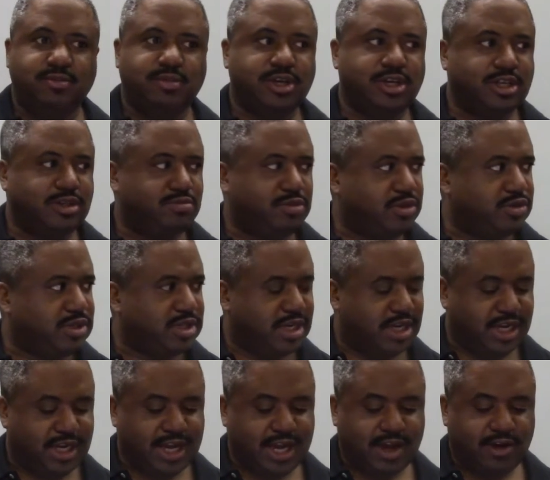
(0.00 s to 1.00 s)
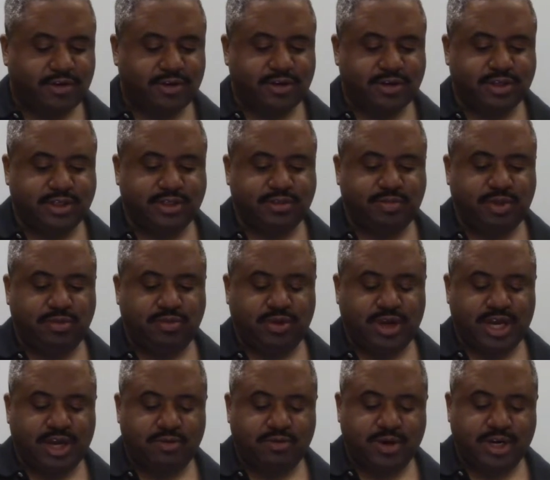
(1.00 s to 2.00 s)
because most of the encounters people
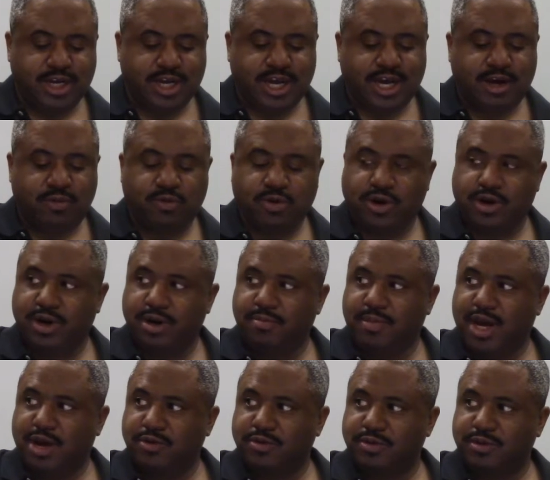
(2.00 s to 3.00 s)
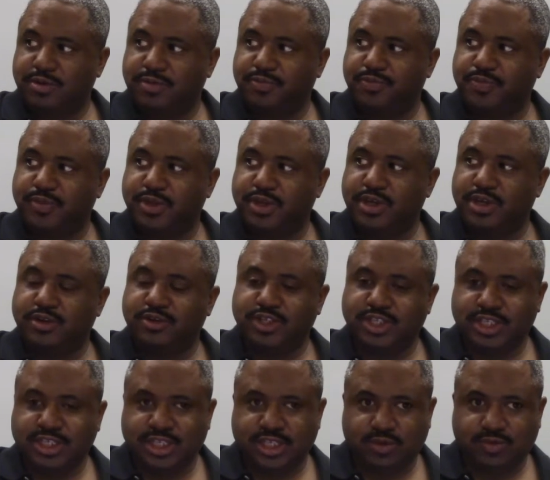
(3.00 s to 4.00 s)
had with God were on a mountain. You know,
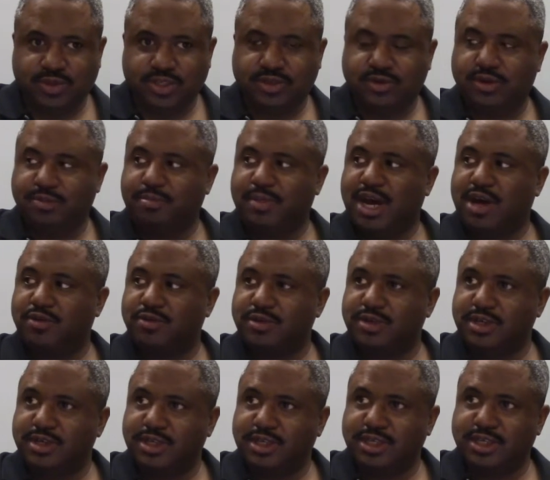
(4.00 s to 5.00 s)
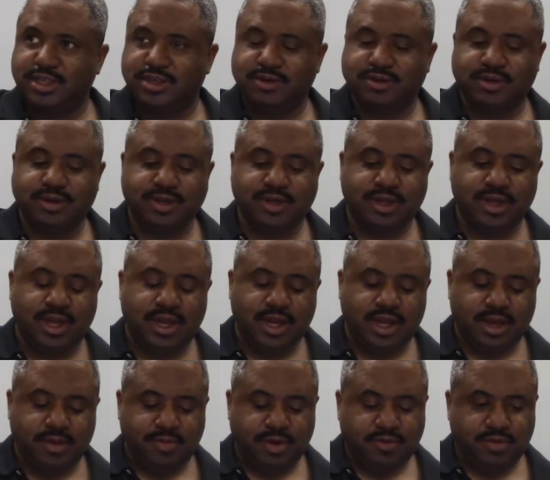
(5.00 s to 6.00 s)
Jesus went to a mountain to
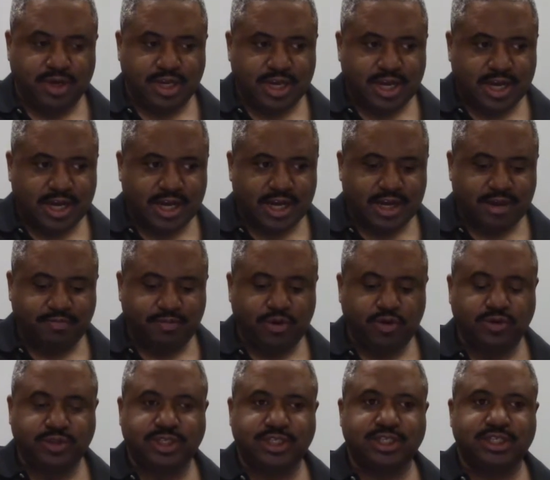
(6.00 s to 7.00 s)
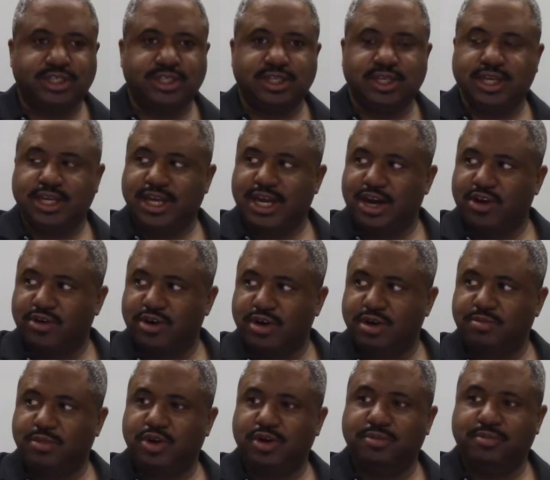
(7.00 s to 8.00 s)
be with God. Moses
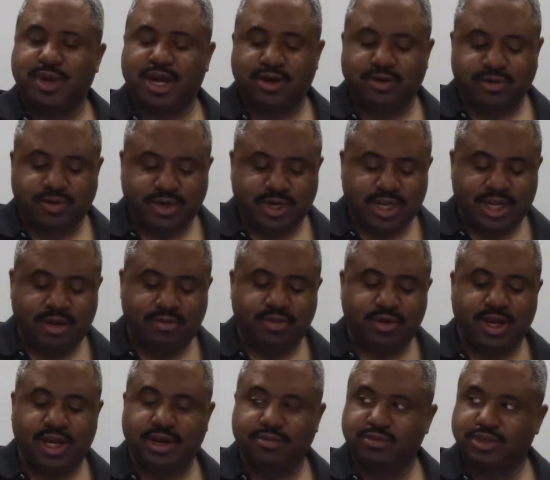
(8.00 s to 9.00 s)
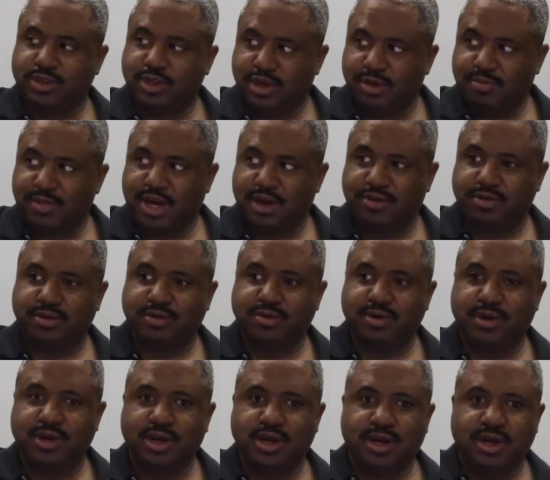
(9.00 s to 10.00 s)
encountered him on a mountain. Abraham was on a
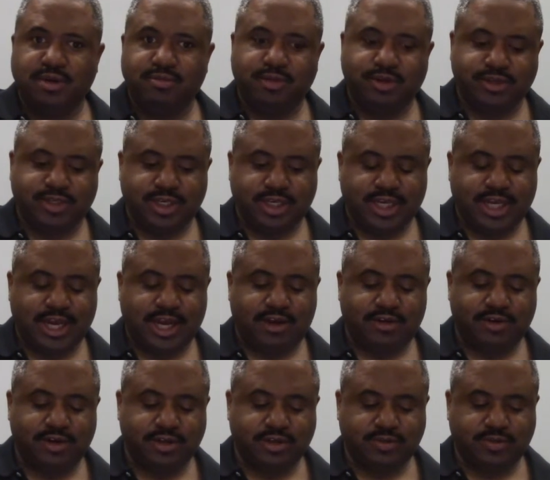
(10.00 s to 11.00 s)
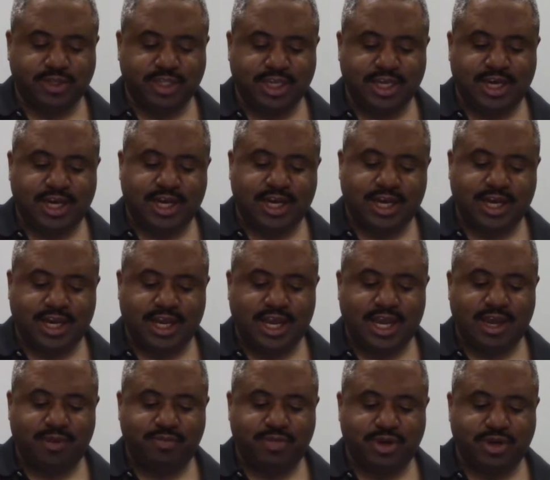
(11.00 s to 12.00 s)
mountain. Most encounters with God
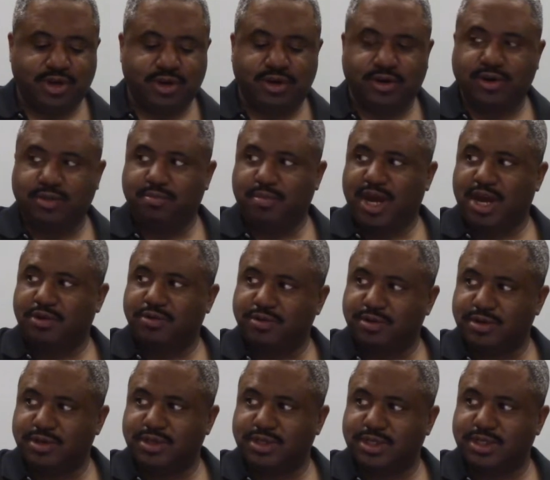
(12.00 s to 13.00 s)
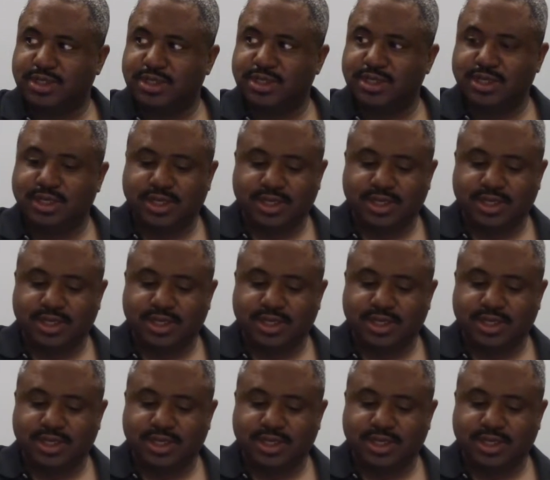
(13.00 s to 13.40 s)
happen on mountains.